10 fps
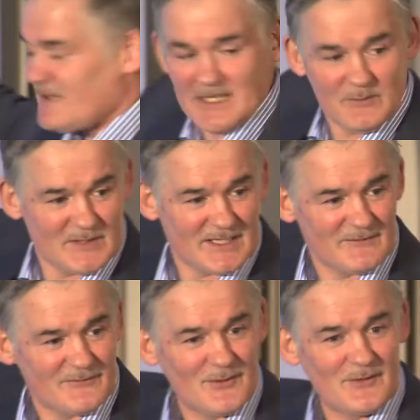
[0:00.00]
But then we
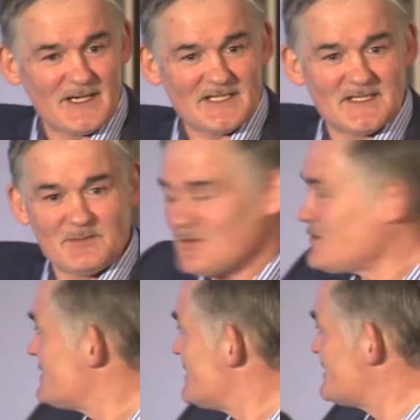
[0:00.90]
didn't follow the rest of the
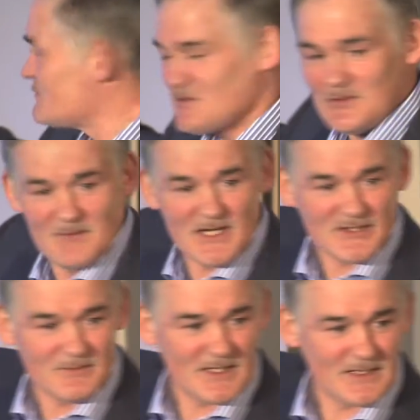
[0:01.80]
process. There was no
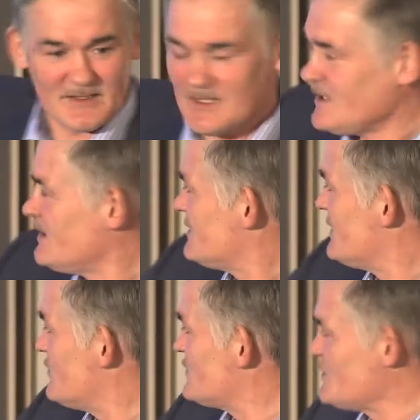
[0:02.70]
measurement.
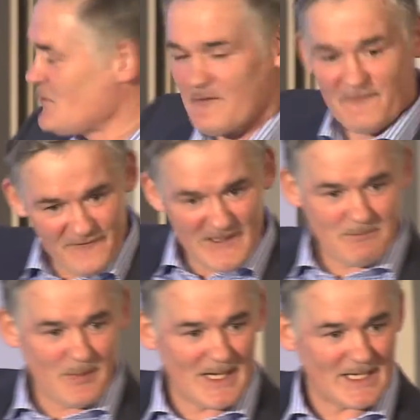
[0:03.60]
There was no
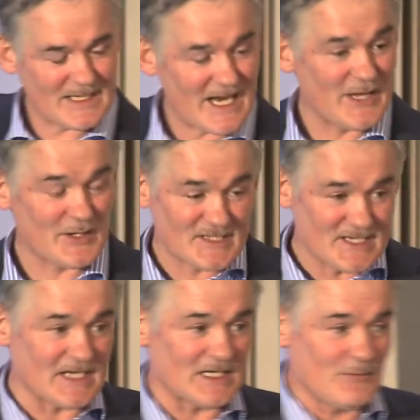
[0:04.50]
feedback, and there
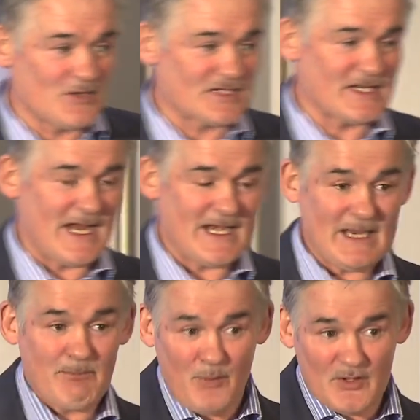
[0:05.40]
certainly wasn't
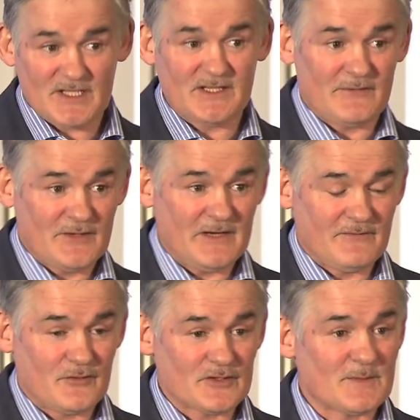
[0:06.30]
any positive
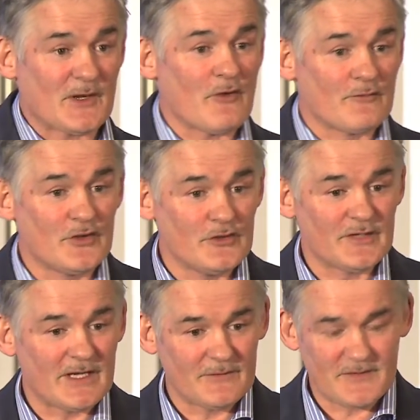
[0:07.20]
reinforcement of
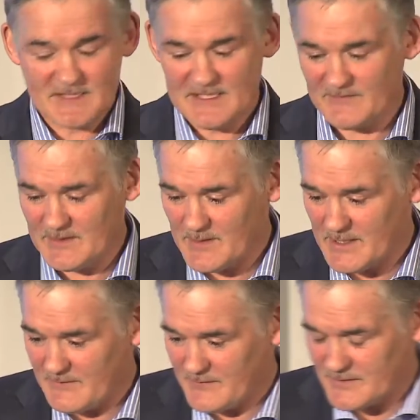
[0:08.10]
good health and safety
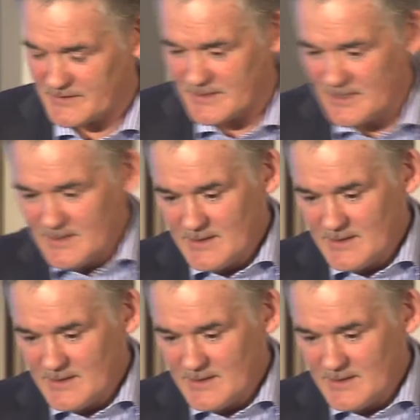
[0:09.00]
behaviours.